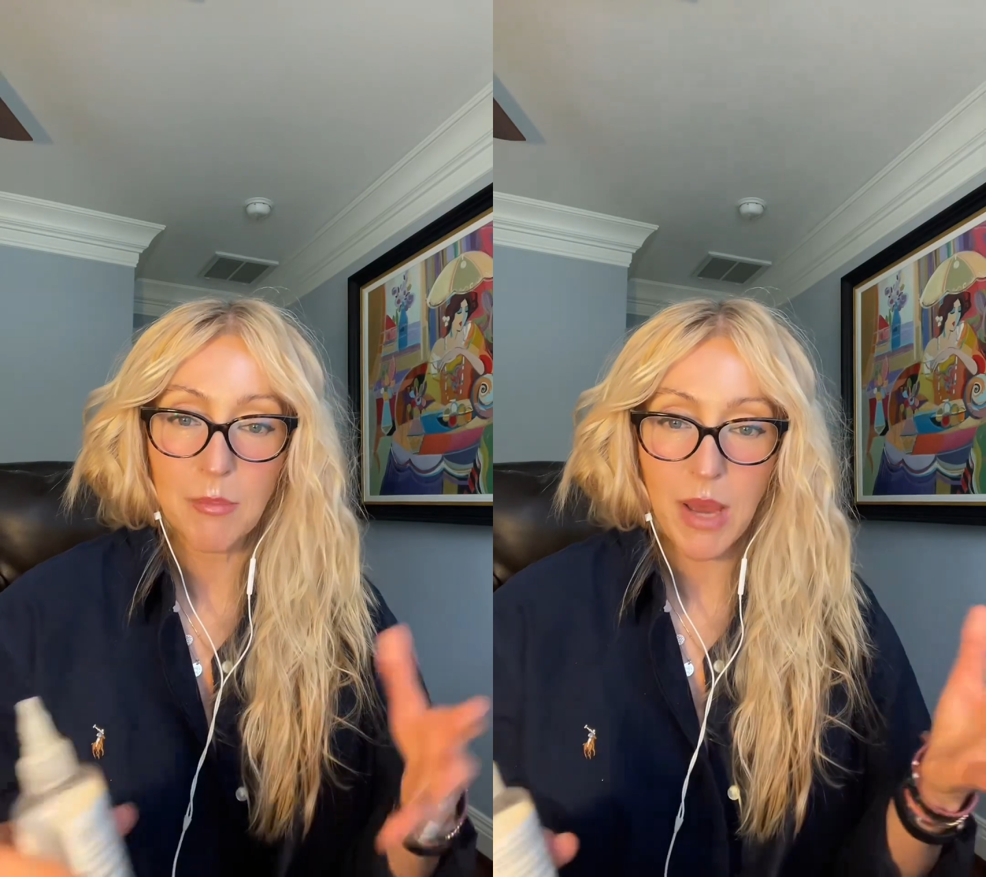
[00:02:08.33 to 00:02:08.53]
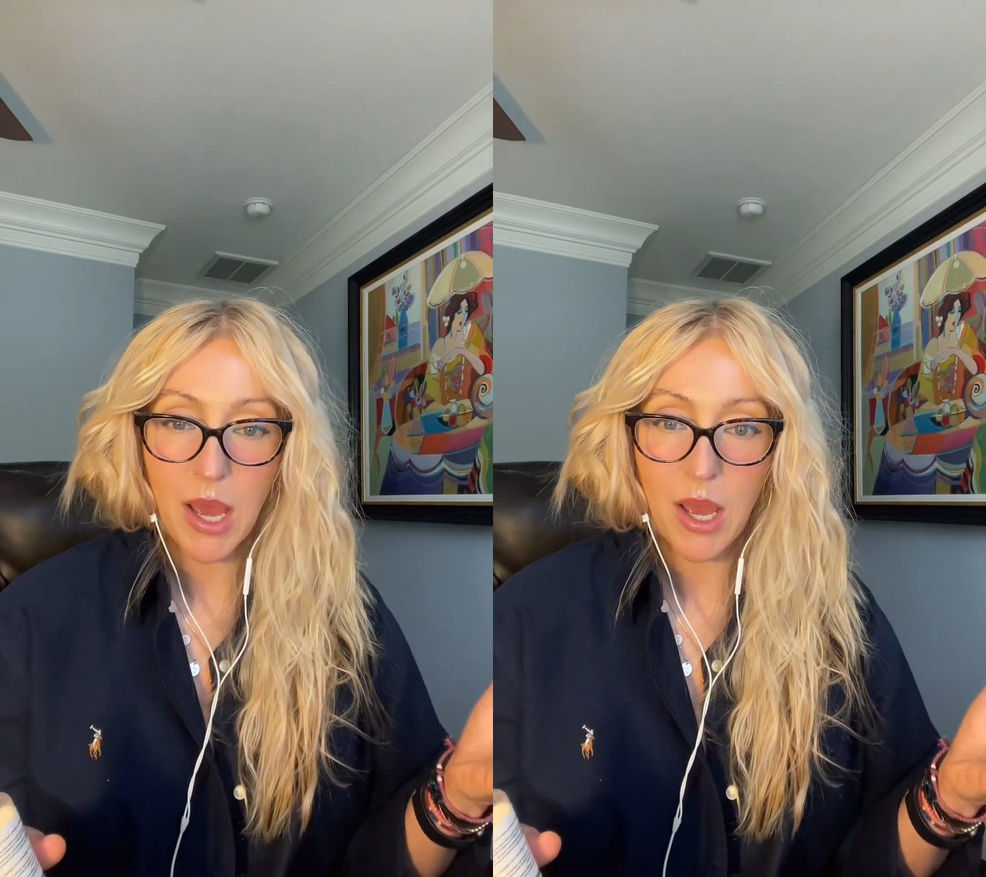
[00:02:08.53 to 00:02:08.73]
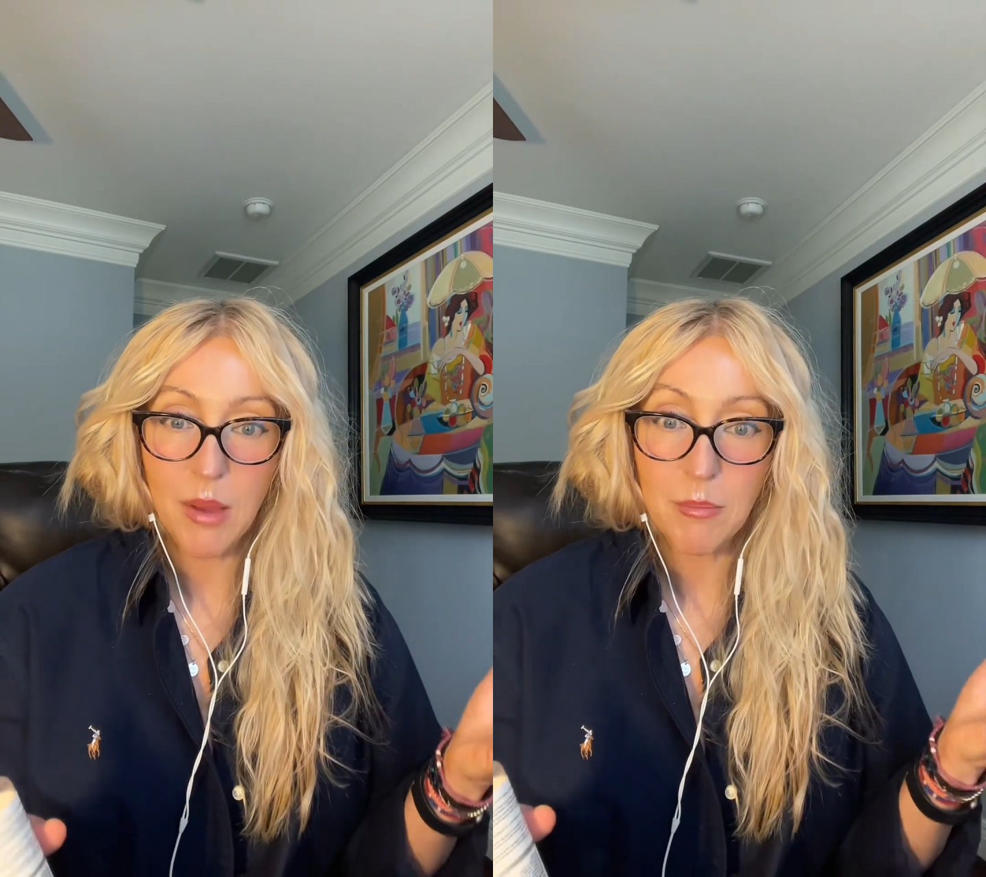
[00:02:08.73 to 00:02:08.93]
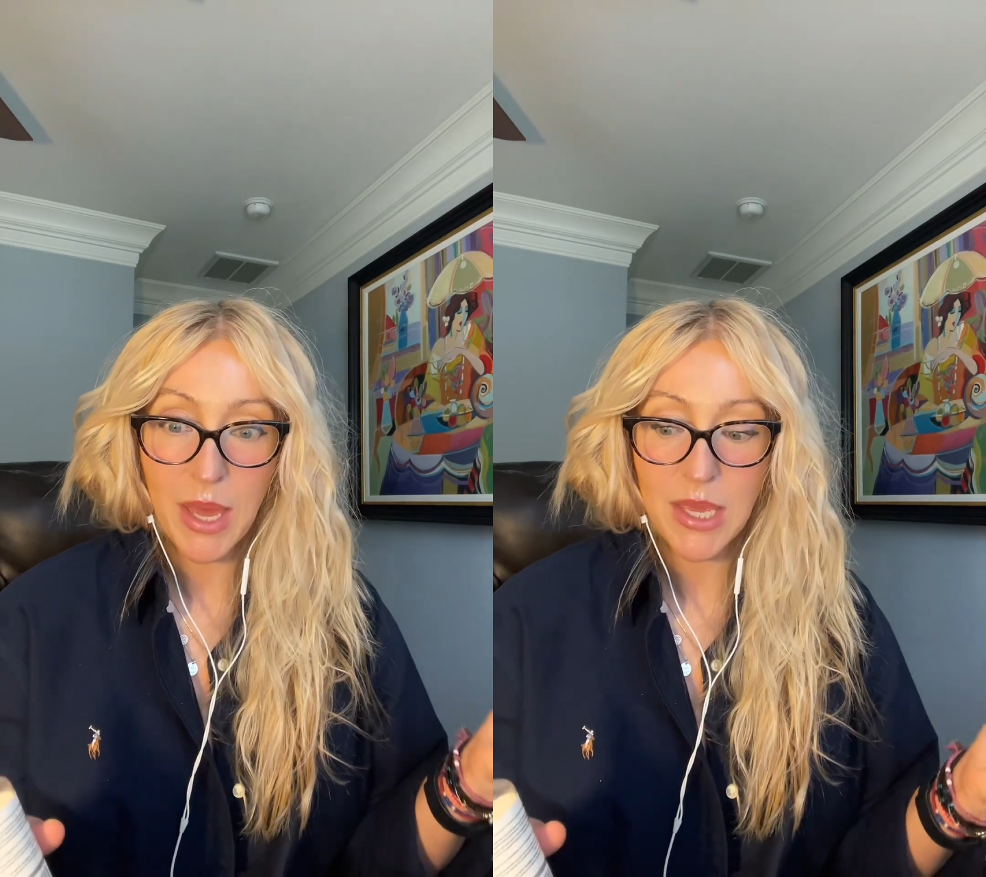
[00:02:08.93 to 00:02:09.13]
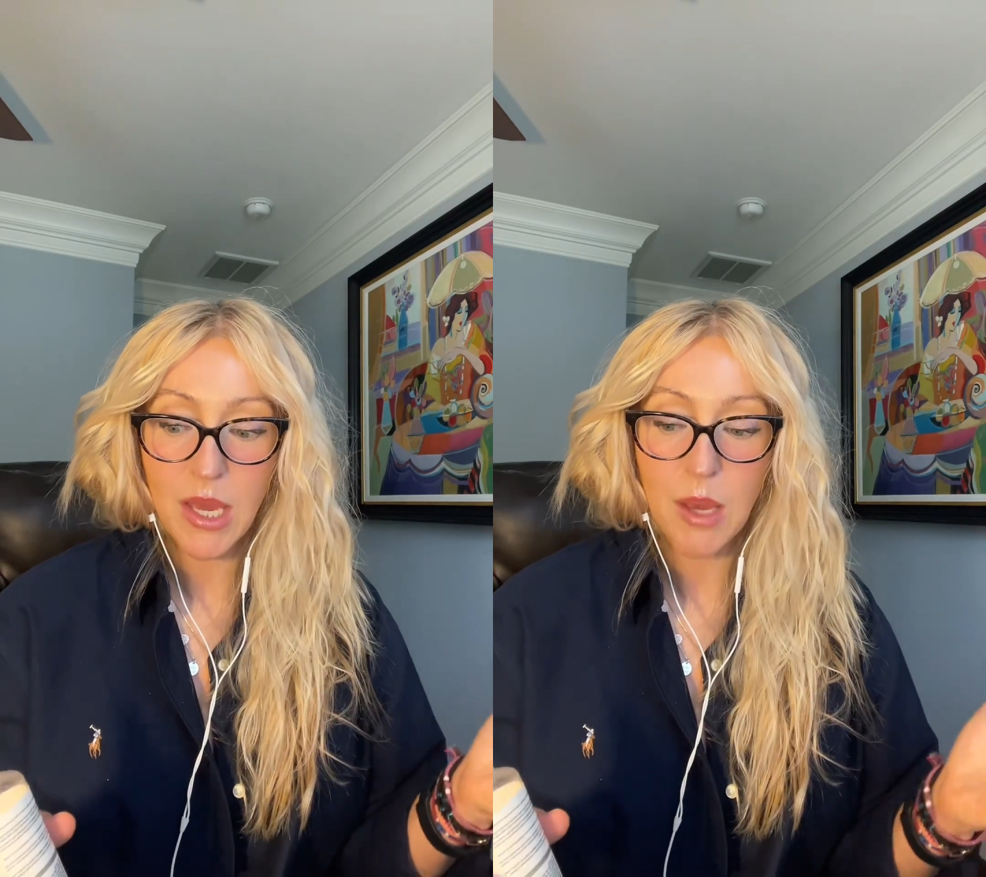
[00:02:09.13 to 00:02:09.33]
my
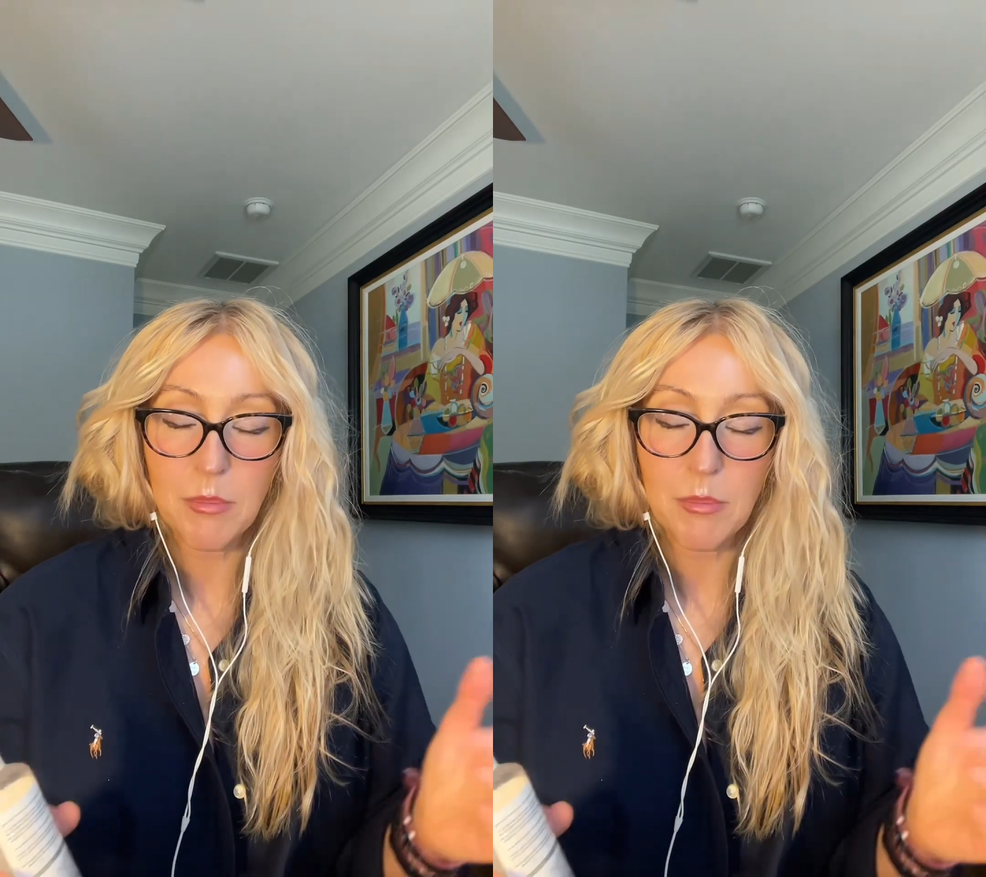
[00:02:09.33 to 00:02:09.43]
makeup